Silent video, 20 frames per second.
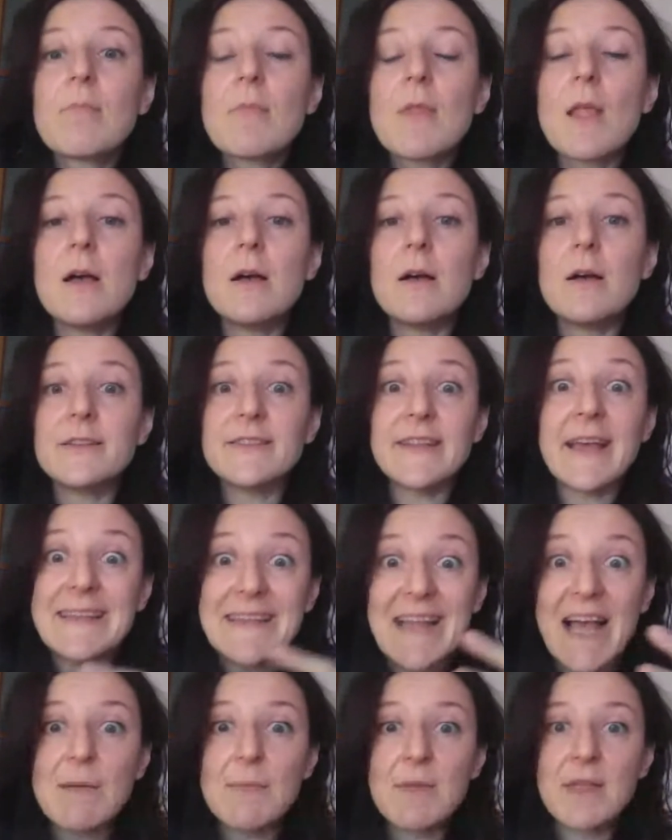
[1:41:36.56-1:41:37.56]

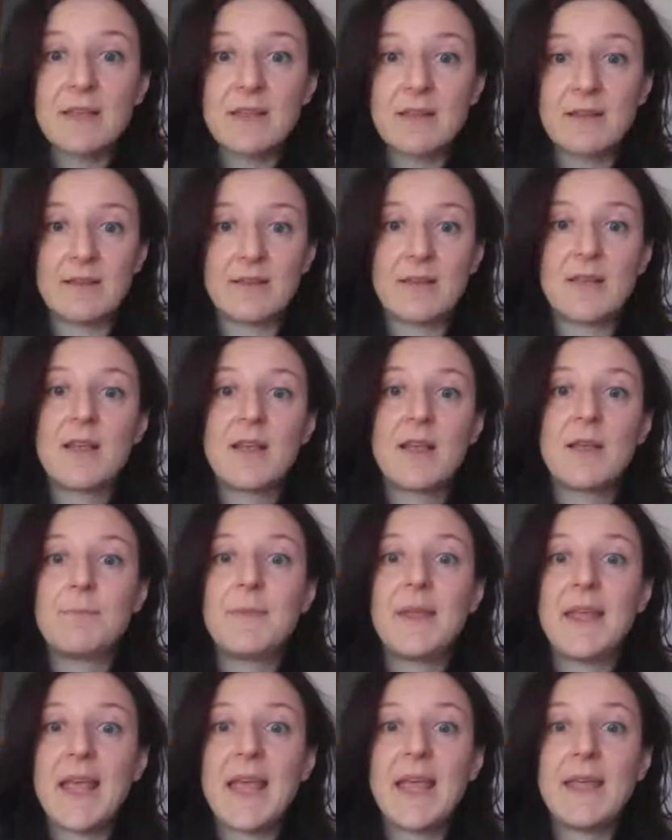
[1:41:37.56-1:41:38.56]
dynamic
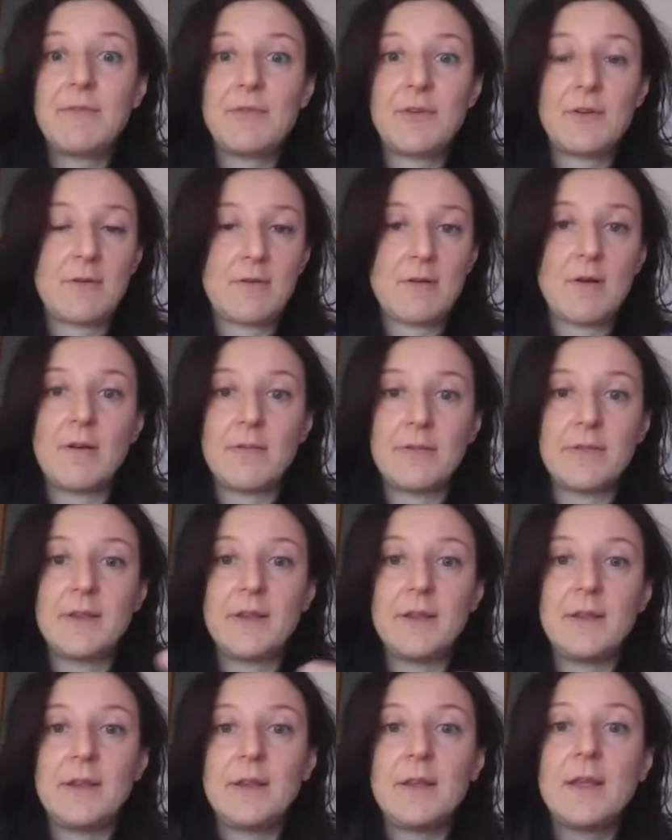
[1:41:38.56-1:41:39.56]
behavior on
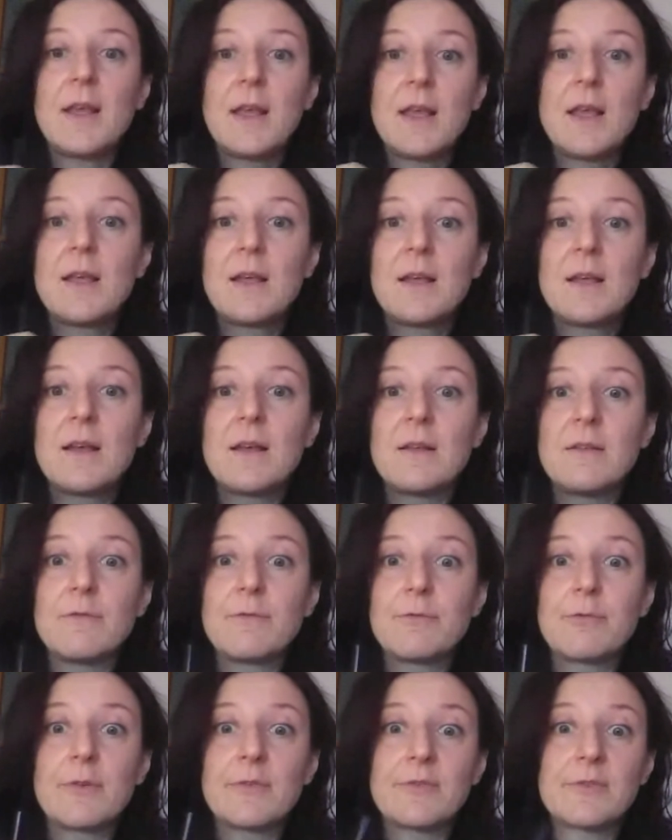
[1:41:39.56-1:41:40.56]
the,
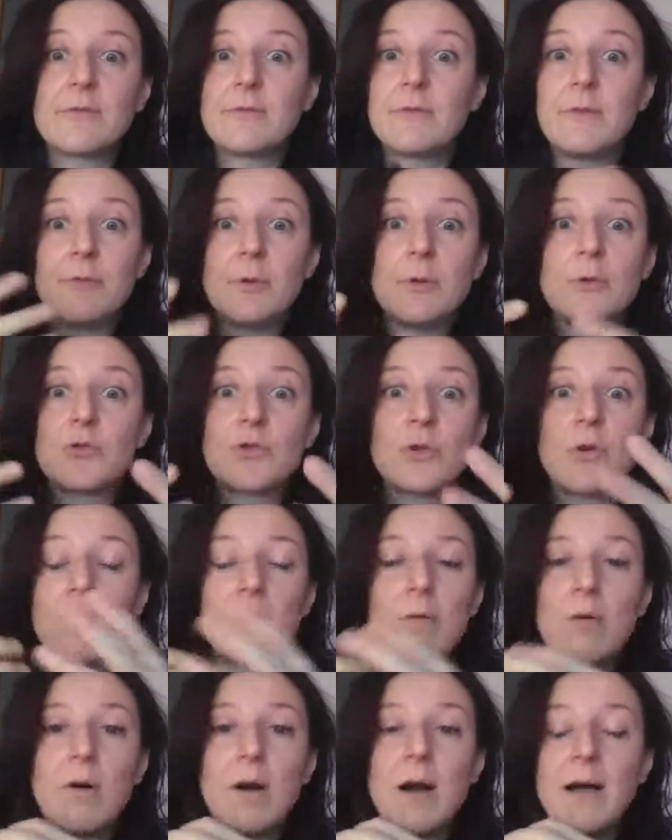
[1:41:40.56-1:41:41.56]
for instance, diffusion
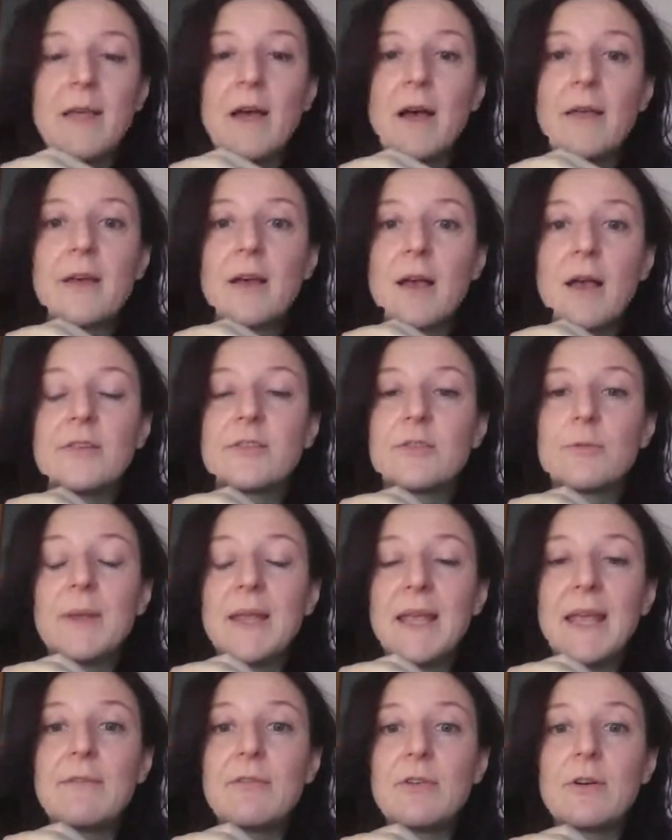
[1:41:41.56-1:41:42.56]
or other kinds of
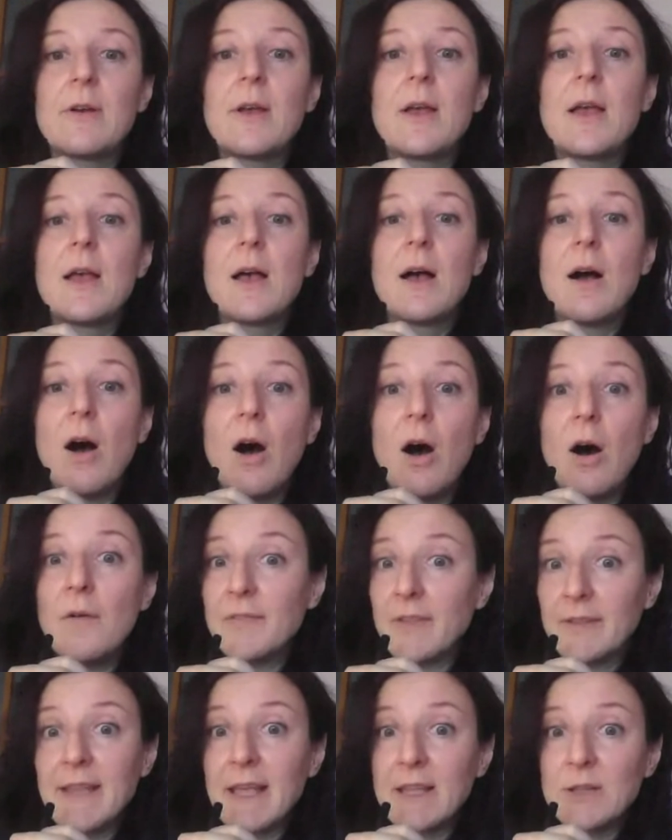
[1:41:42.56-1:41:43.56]
behavior on
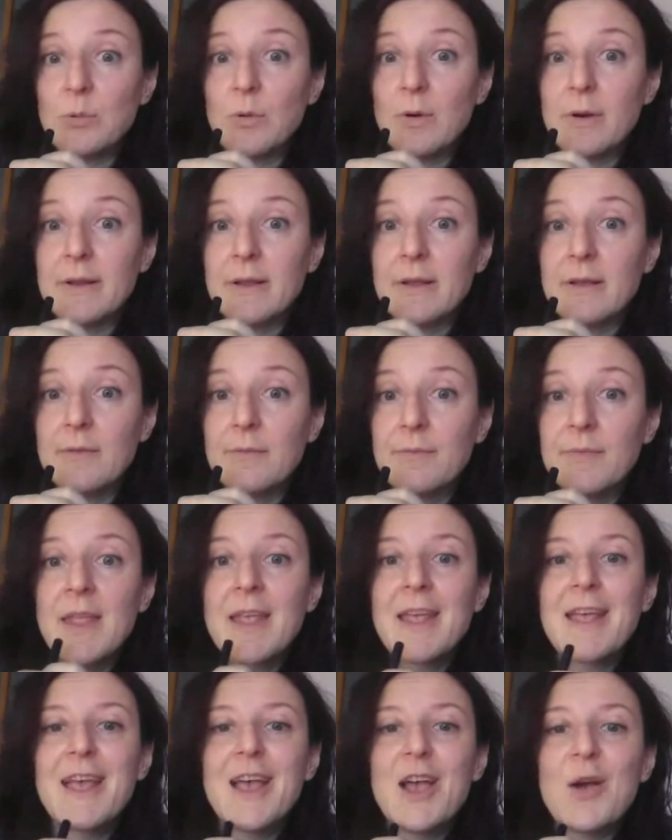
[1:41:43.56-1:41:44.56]
the network.
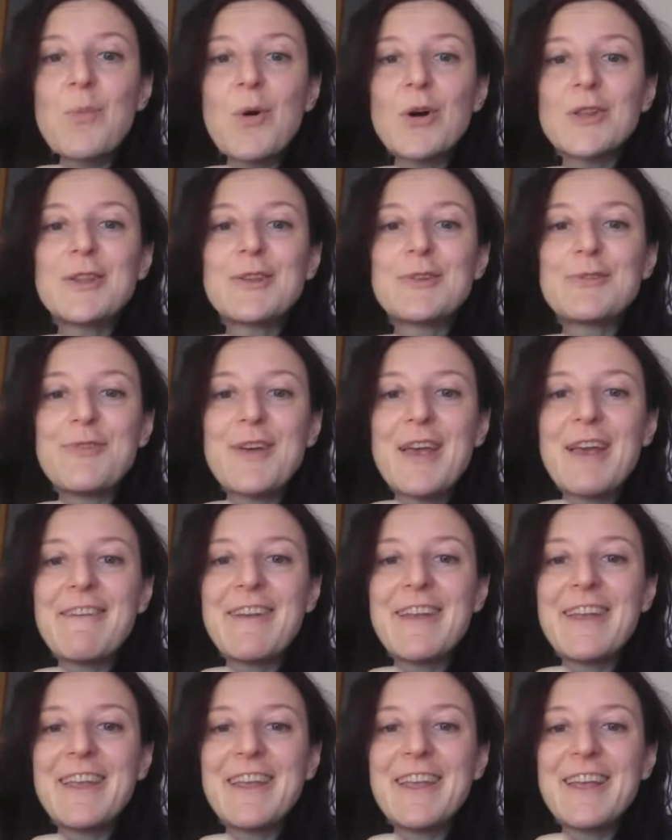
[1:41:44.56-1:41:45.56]
What is
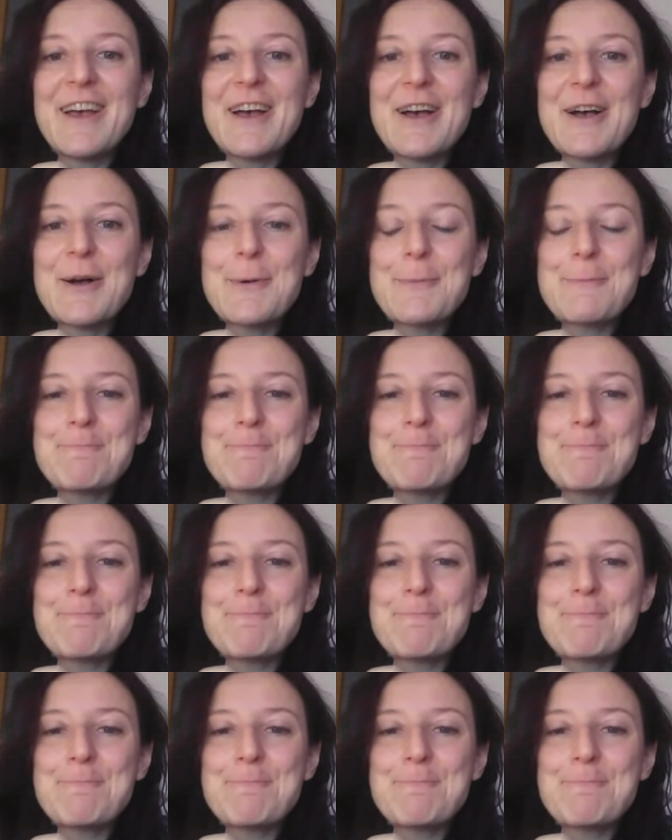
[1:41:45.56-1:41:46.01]
very, how